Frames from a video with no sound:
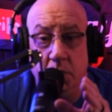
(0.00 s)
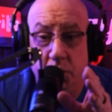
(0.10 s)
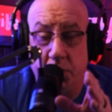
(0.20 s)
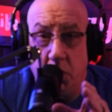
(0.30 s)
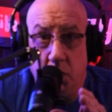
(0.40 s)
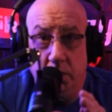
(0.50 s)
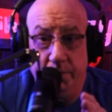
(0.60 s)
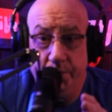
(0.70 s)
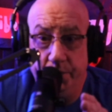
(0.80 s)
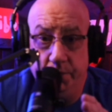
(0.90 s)
So,
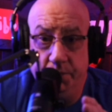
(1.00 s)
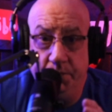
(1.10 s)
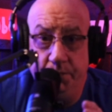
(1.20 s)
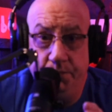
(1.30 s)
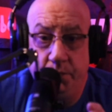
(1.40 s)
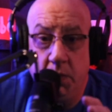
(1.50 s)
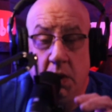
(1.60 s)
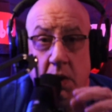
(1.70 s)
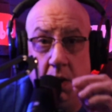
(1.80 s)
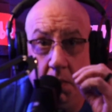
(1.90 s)

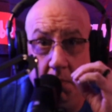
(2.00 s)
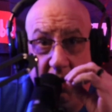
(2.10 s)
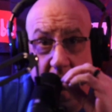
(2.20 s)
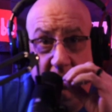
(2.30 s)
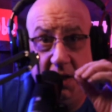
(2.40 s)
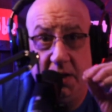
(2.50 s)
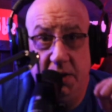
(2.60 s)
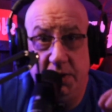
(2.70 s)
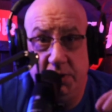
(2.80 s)
me making a